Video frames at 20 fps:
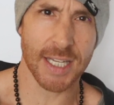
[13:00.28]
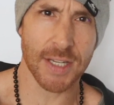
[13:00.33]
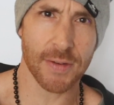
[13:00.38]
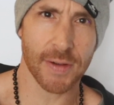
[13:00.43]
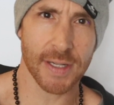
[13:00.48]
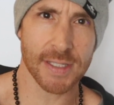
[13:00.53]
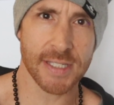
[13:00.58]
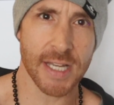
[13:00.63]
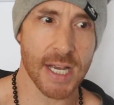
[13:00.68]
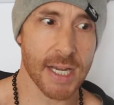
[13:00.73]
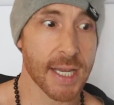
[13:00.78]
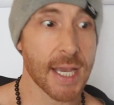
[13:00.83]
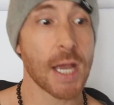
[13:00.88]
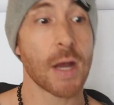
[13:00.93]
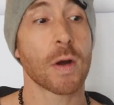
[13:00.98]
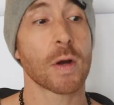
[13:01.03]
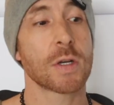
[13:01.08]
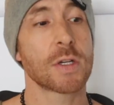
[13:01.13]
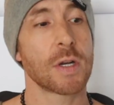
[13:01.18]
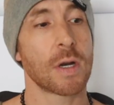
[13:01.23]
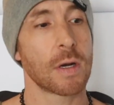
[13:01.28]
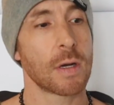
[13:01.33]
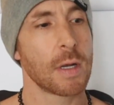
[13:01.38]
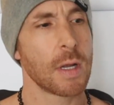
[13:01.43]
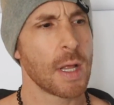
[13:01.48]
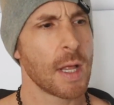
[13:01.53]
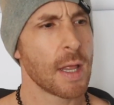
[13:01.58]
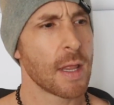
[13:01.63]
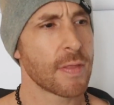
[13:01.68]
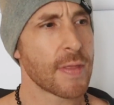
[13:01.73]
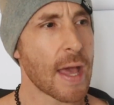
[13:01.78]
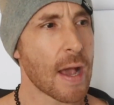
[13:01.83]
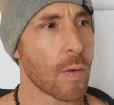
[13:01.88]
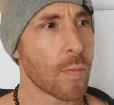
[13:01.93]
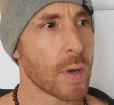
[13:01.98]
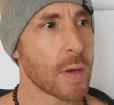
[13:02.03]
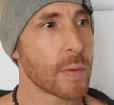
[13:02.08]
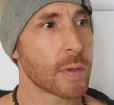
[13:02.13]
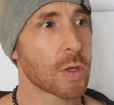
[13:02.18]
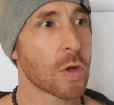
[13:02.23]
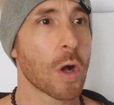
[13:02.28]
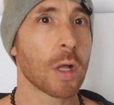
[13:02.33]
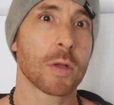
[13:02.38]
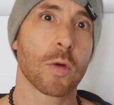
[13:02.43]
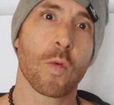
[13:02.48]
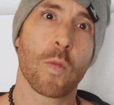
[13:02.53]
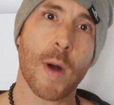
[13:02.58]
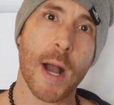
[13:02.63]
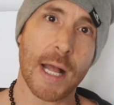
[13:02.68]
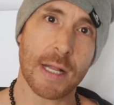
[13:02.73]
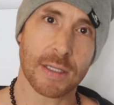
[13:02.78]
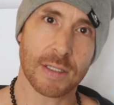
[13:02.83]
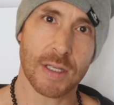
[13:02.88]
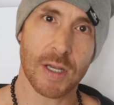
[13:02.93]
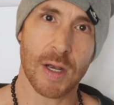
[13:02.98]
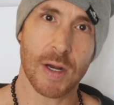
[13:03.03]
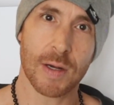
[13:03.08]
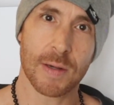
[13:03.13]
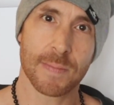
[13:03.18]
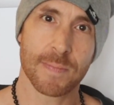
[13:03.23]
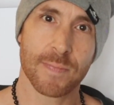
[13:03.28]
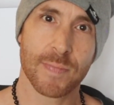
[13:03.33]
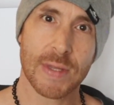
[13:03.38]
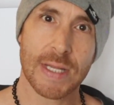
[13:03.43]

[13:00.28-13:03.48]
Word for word: you could say a character, that we would call a wild card.